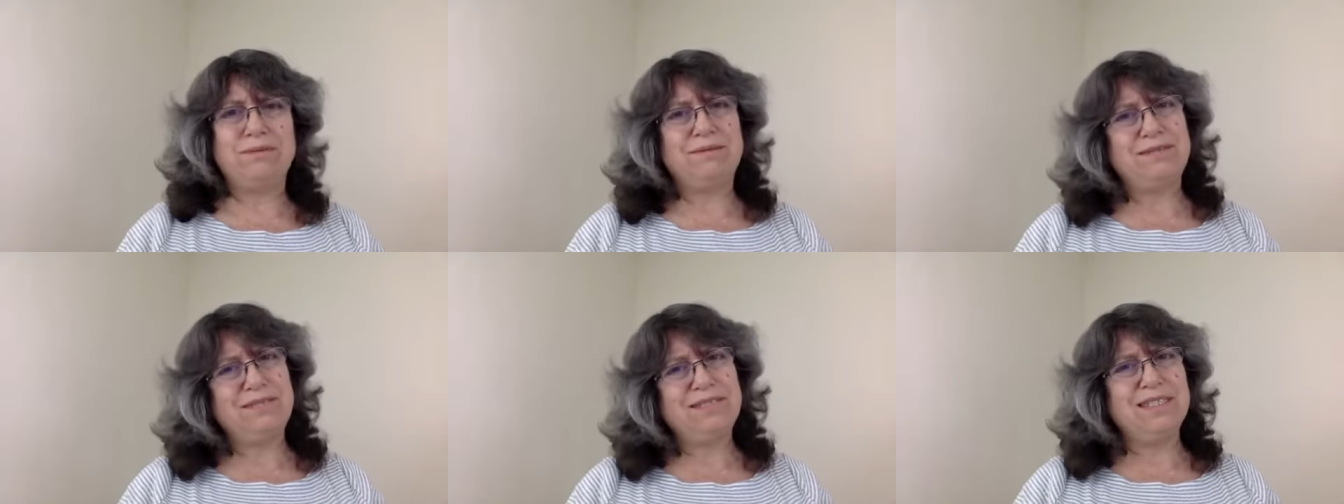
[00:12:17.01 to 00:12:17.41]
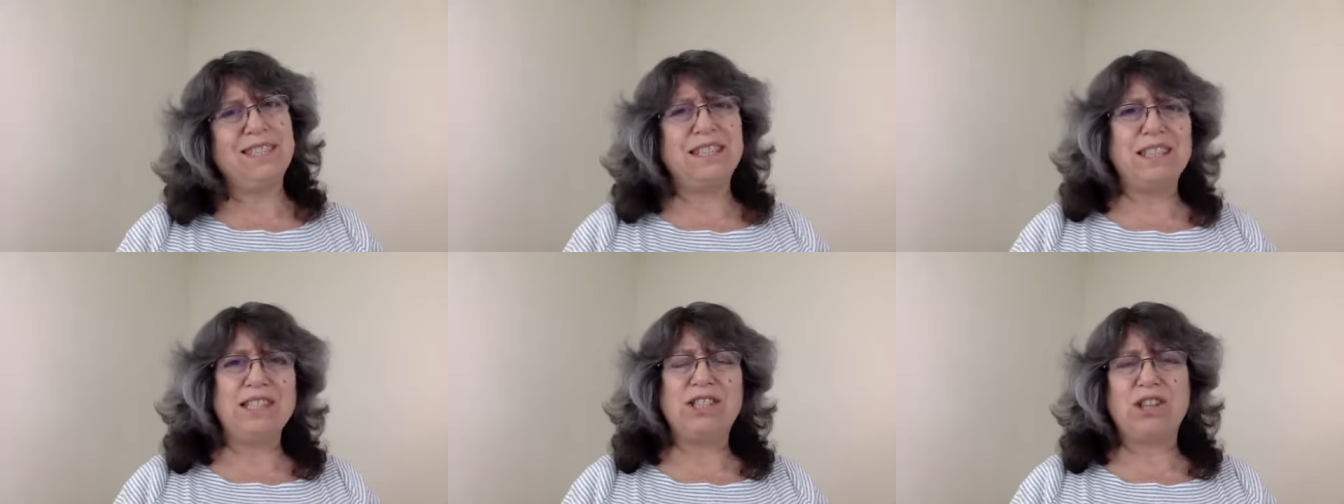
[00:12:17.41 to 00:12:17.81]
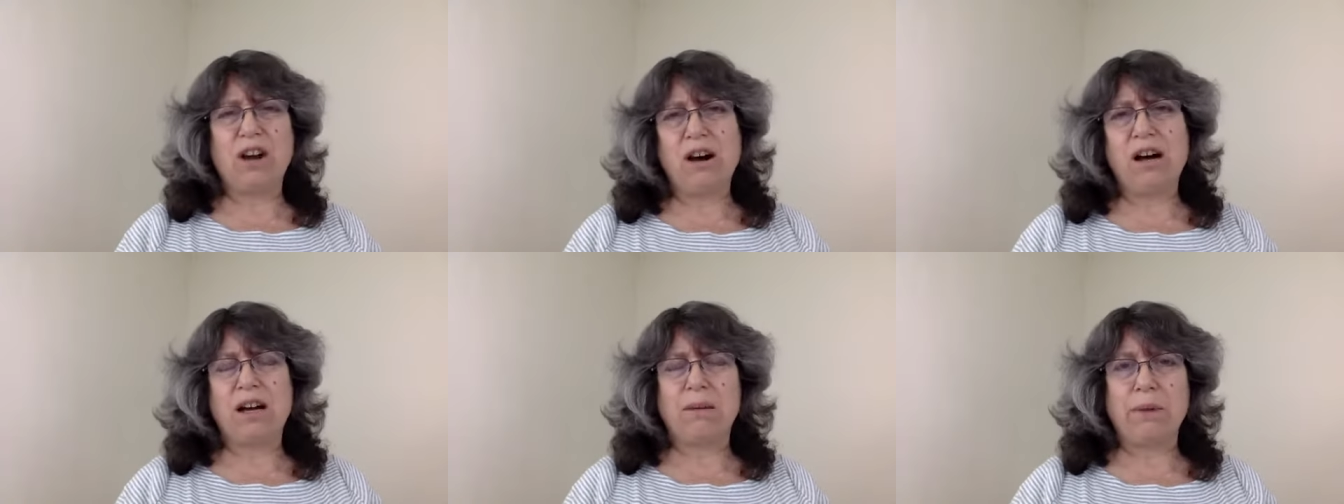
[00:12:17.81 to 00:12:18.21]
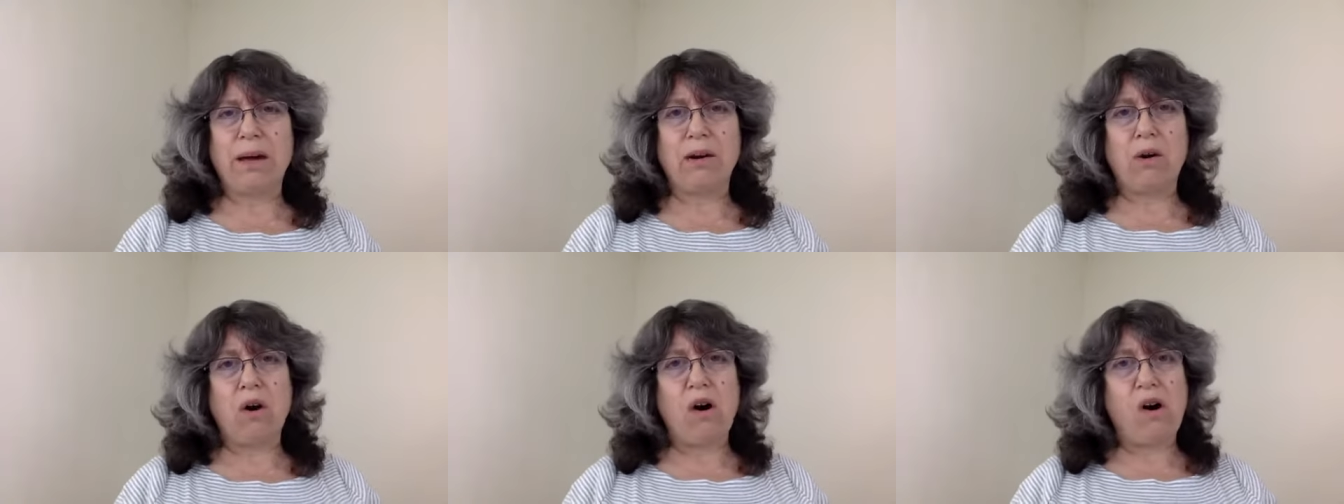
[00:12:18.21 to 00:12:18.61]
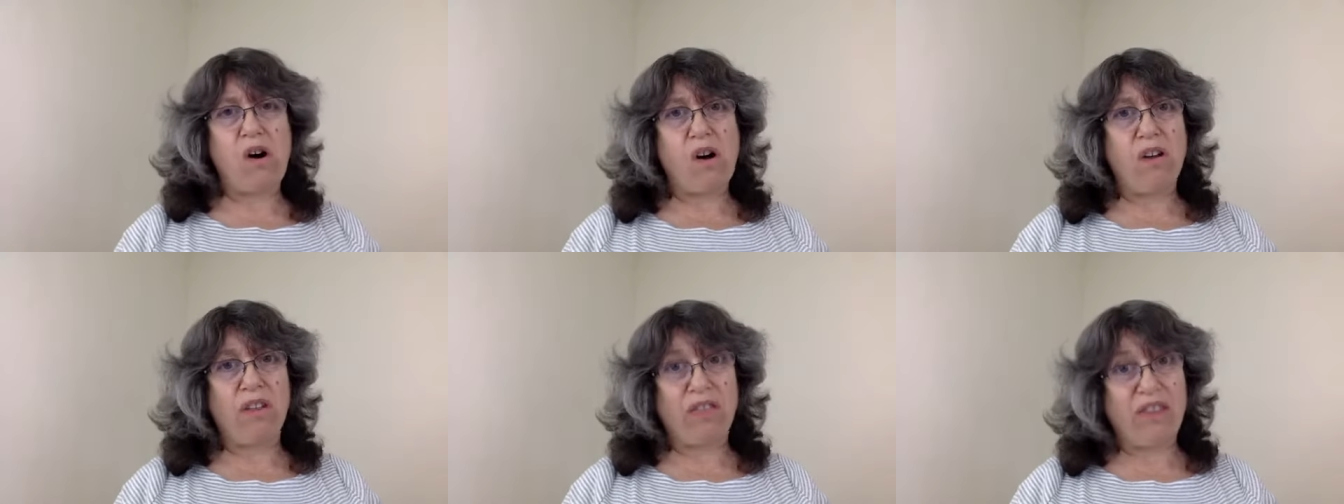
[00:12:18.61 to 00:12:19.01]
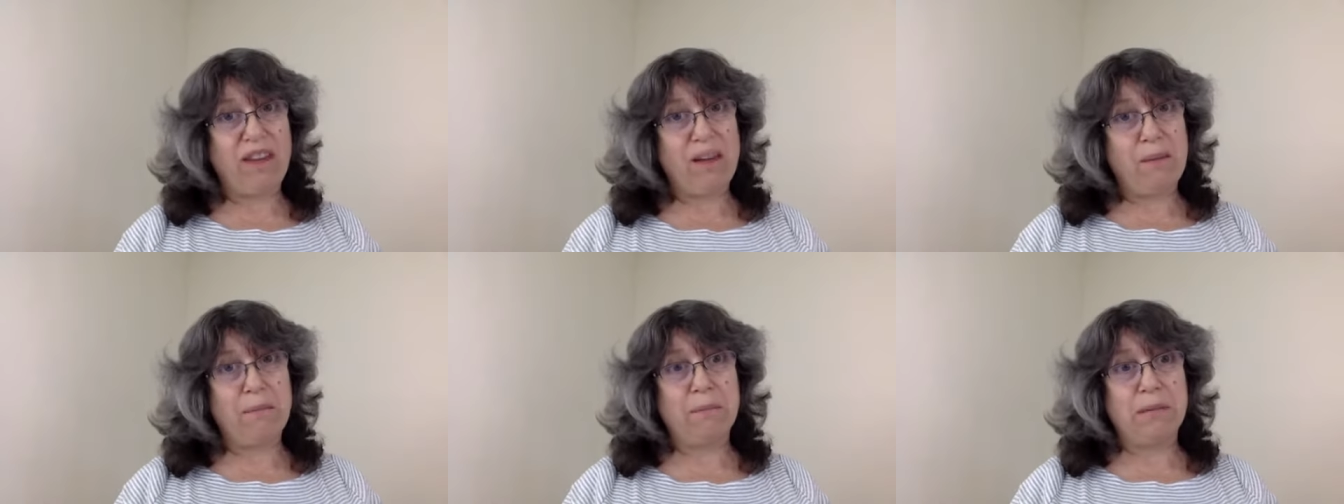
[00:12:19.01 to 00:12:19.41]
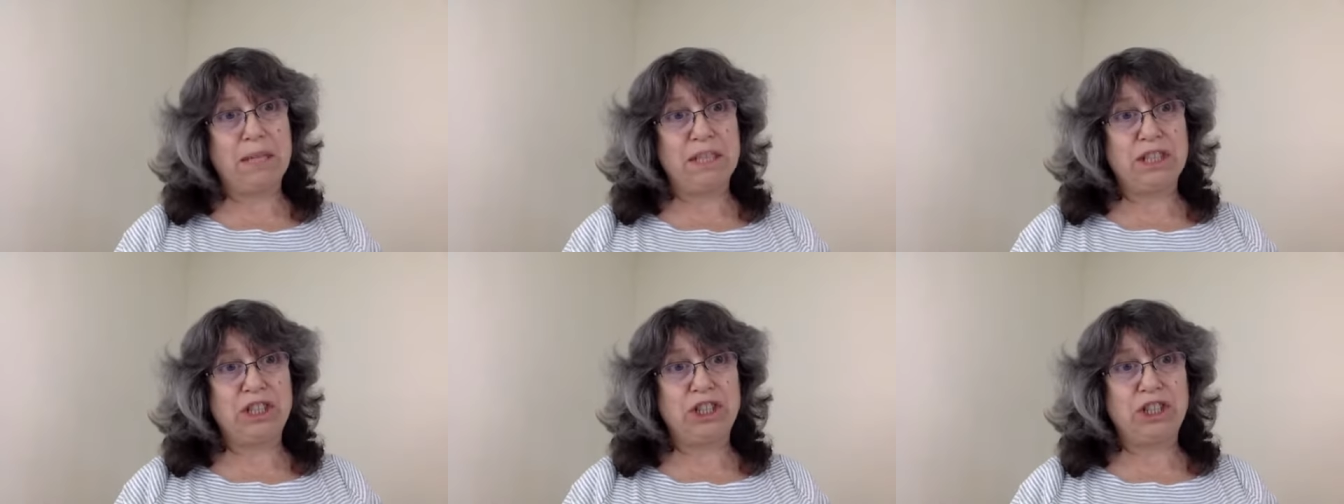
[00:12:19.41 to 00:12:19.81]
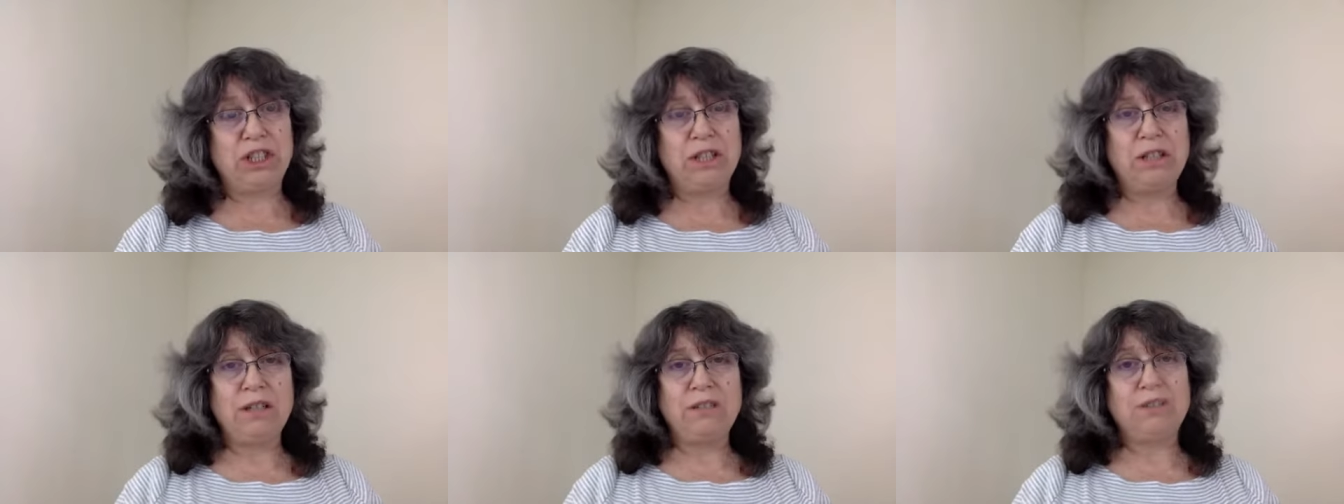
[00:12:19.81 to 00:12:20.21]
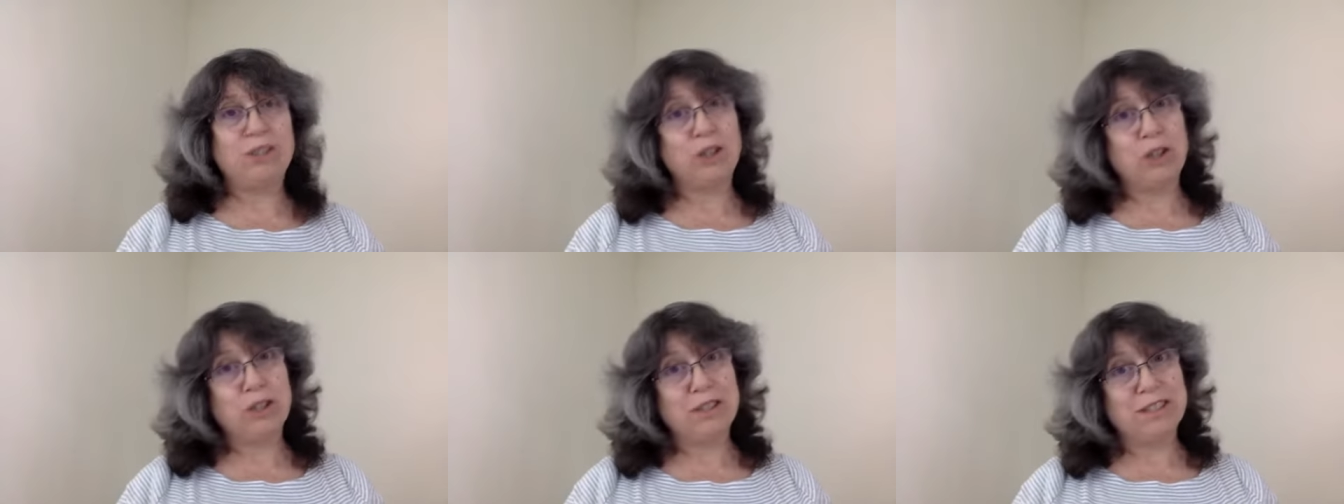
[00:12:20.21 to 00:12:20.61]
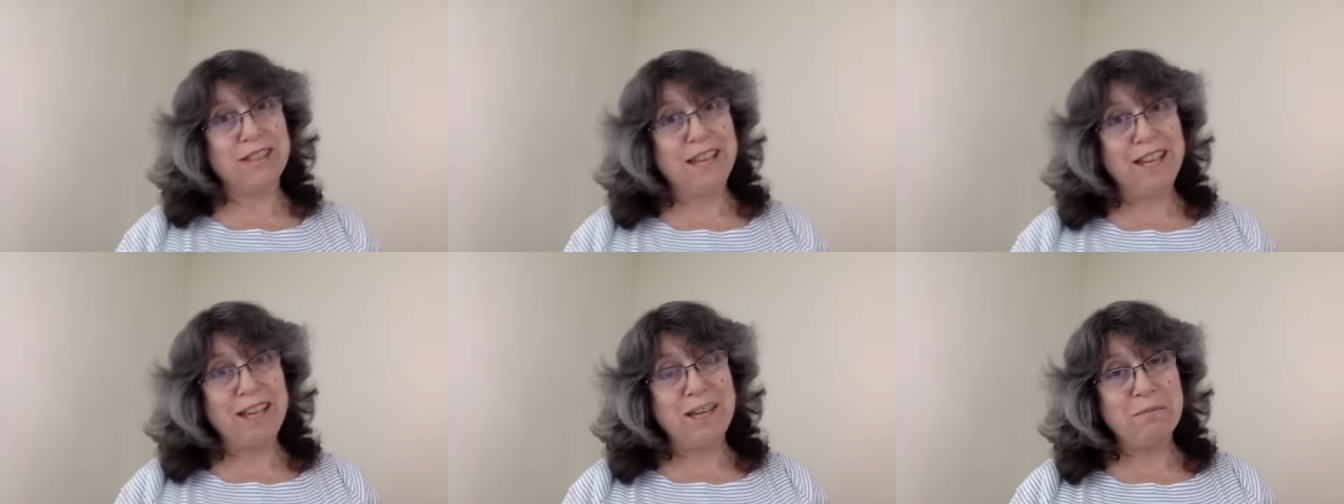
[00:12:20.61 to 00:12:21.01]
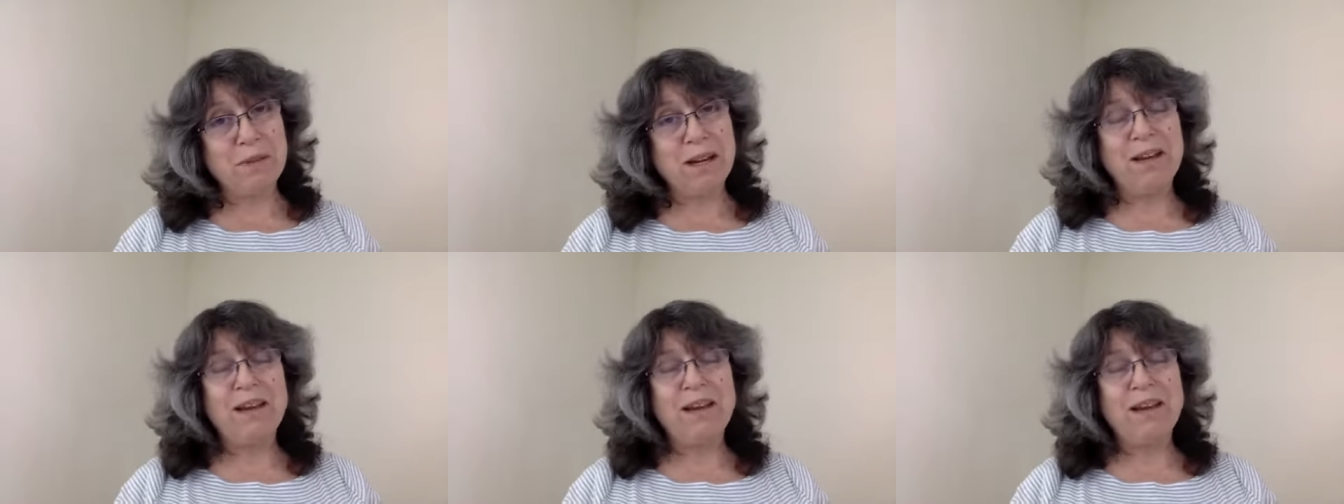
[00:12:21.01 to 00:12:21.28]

really talk about all that much the girl's name,